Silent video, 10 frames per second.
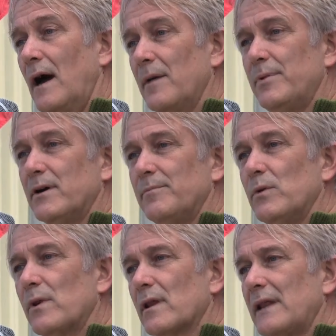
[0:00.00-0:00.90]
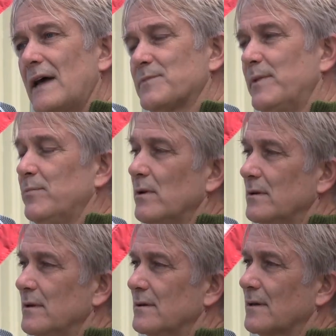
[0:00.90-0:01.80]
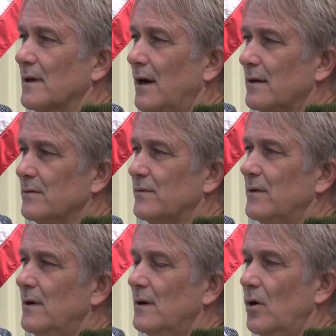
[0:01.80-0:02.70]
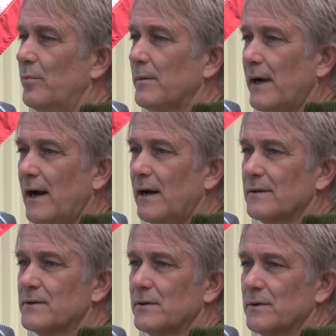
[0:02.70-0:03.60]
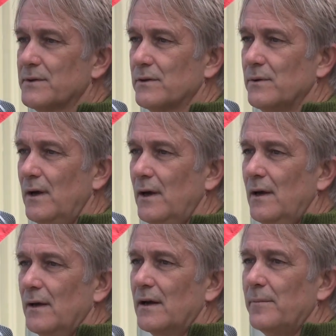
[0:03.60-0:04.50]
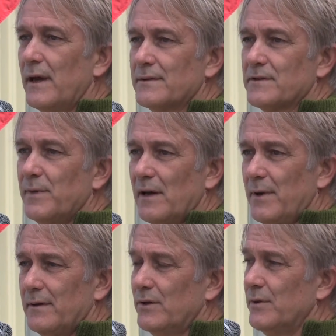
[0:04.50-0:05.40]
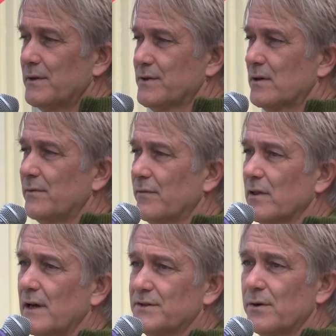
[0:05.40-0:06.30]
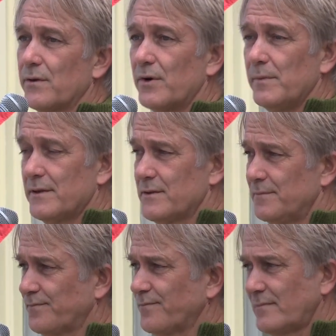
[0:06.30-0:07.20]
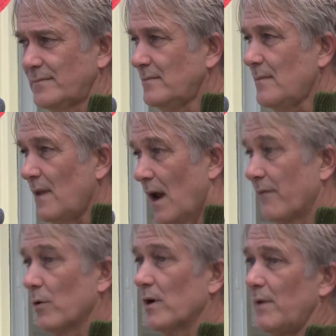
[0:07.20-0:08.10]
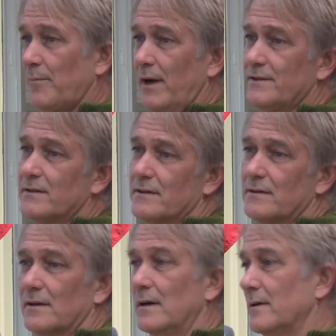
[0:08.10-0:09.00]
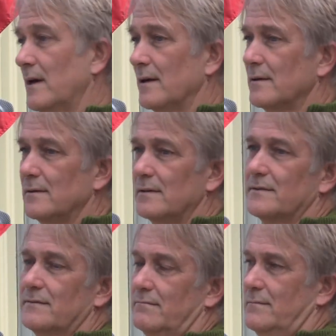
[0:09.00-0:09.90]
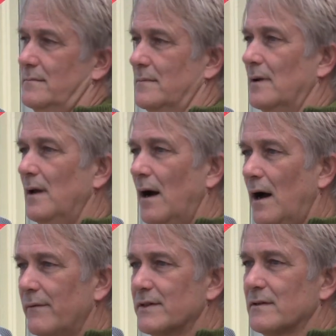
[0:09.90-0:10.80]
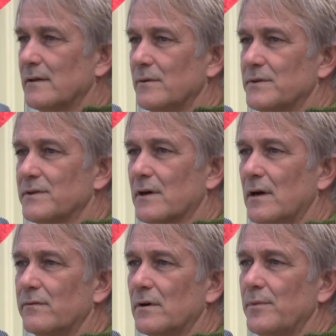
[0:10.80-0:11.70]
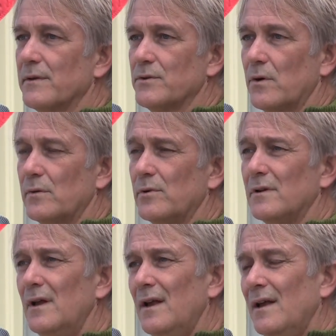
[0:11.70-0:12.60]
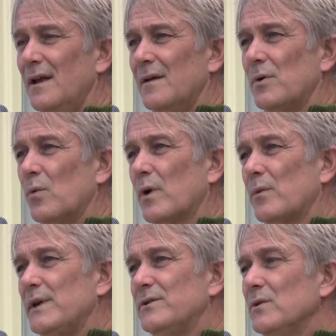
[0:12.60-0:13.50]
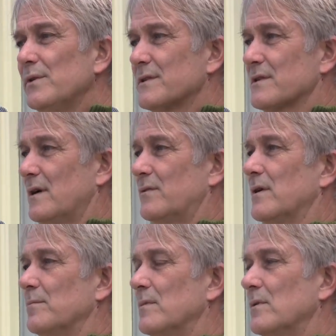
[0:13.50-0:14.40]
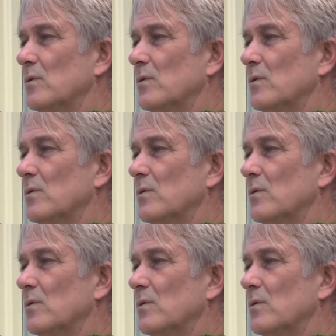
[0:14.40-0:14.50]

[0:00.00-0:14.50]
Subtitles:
I appear to be one of the last people to kind of open my eyes. So it amazes me. I've been doing a survey for the last 2 to 3 months. Every one of my patients is like, oh yeah, it's, obviously it was just a cover-up. Thing's horrible. But what do we do with this cover-up?